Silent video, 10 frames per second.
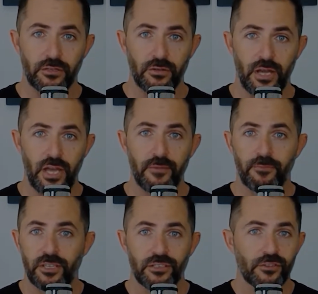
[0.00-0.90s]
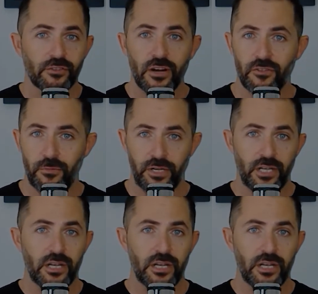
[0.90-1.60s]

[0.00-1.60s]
Okay. This is for everybody